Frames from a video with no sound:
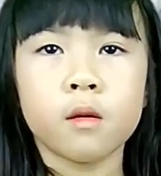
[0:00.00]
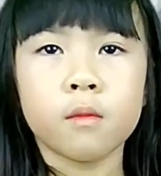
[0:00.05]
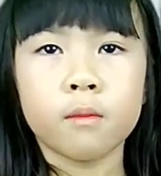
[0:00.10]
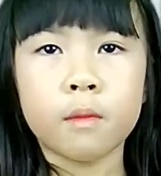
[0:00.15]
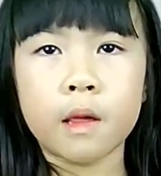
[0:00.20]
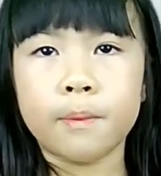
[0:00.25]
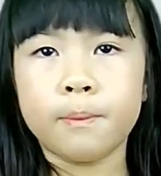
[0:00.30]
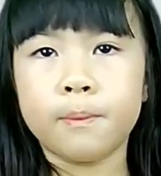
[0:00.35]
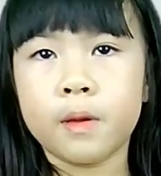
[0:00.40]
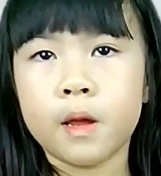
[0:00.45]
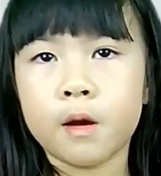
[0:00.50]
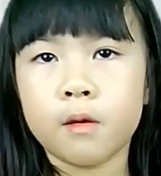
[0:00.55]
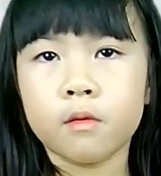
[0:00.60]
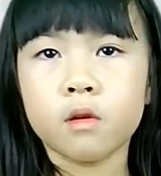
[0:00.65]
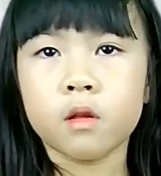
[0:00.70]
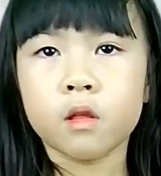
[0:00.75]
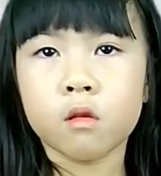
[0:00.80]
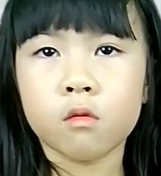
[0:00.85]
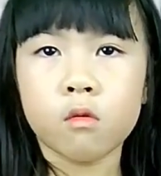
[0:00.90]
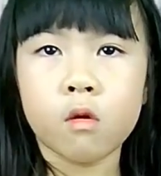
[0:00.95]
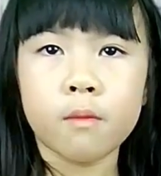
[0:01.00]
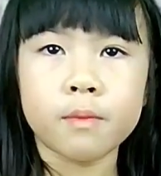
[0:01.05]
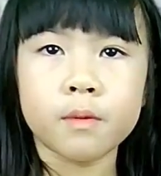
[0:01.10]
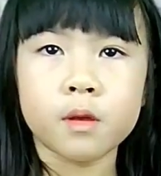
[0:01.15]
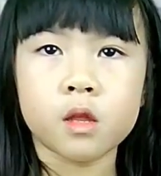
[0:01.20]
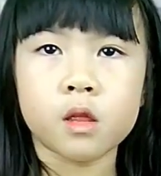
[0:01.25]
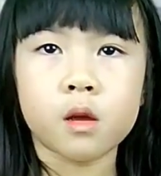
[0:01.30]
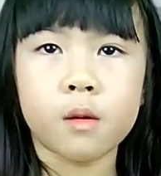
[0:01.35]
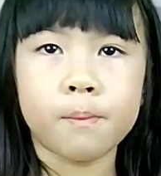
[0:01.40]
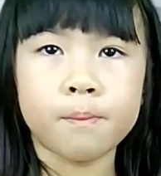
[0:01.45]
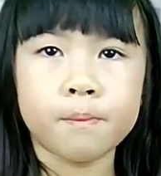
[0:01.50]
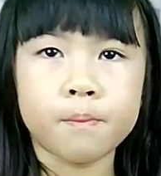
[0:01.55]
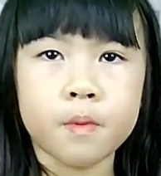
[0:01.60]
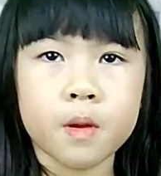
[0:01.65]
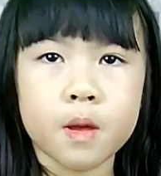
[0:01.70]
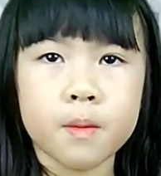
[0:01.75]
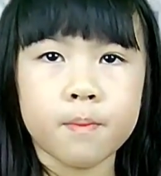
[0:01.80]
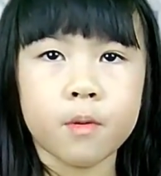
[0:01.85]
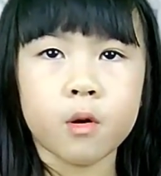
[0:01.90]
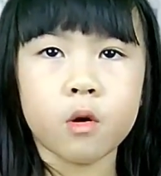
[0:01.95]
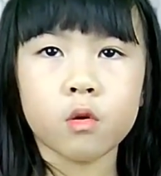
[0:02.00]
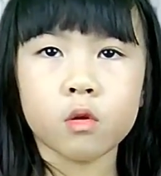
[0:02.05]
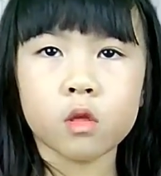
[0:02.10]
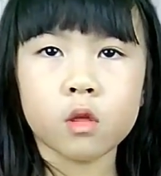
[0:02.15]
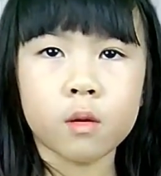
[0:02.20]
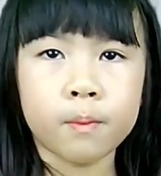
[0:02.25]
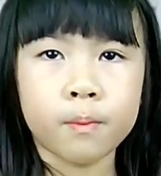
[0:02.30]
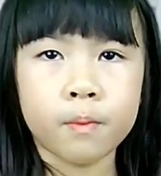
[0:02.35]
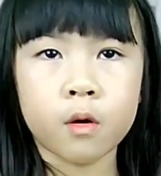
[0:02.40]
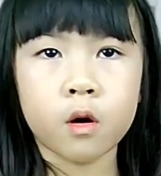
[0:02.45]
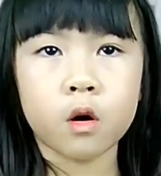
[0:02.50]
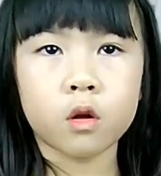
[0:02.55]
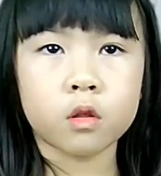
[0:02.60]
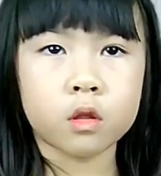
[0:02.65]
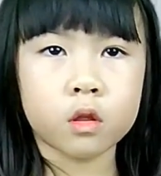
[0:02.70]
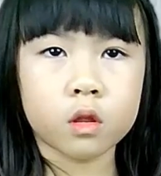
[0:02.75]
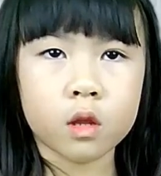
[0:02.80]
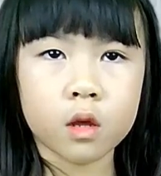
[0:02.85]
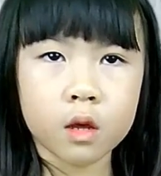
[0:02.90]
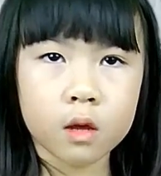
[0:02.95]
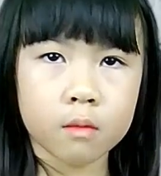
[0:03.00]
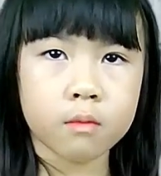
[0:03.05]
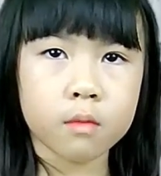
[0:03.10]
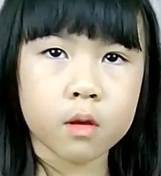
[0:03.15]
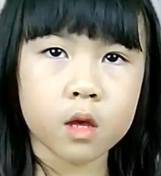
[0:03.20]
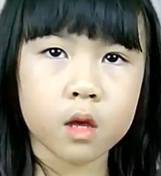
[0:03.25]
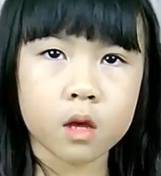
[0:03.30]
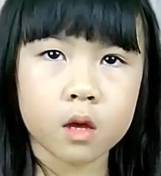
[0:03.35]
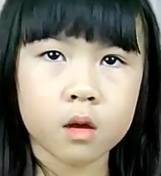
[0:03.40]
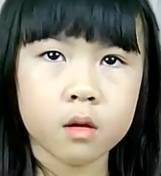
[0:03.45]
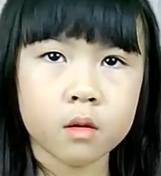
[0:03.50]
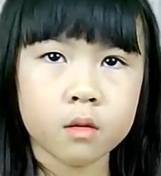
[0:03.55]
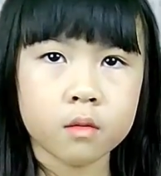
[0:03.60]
My parents will be the people supporting me.